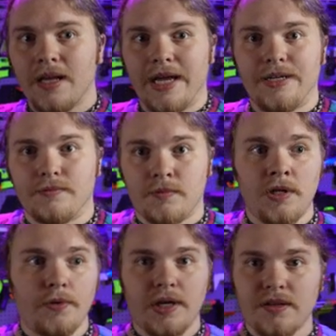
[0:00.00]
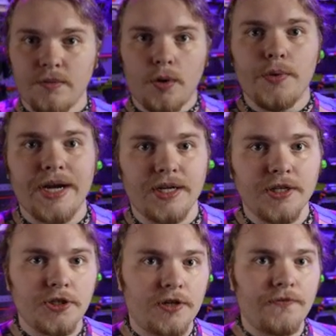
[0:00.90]
and, you know, get some more
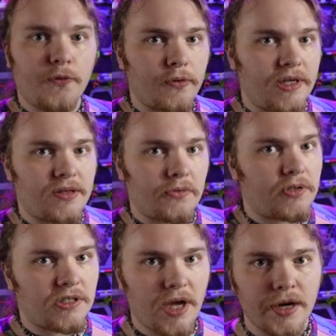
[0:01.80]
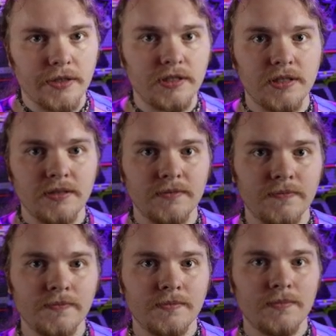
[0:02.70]
recognition for these other designers.
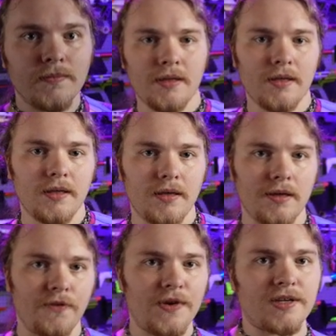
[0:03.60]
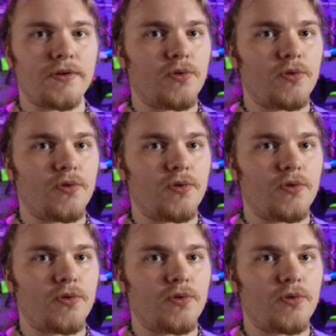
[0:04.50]
In effect, I